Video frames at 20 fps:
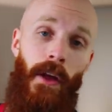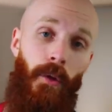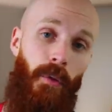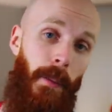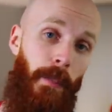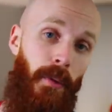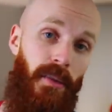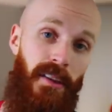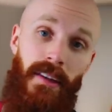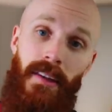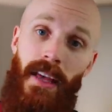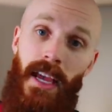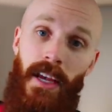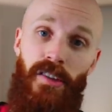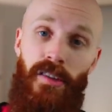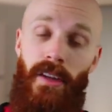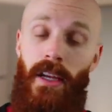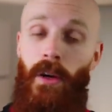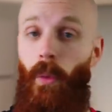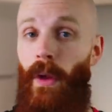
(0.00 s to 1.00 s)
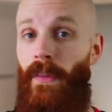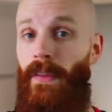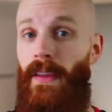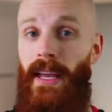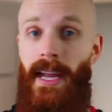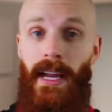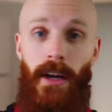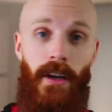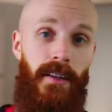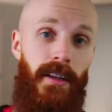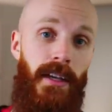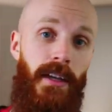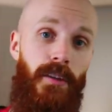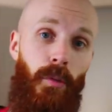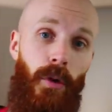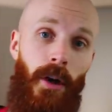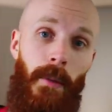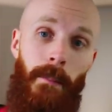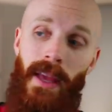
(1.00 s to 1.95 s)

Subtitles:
representation and what the guarantees were.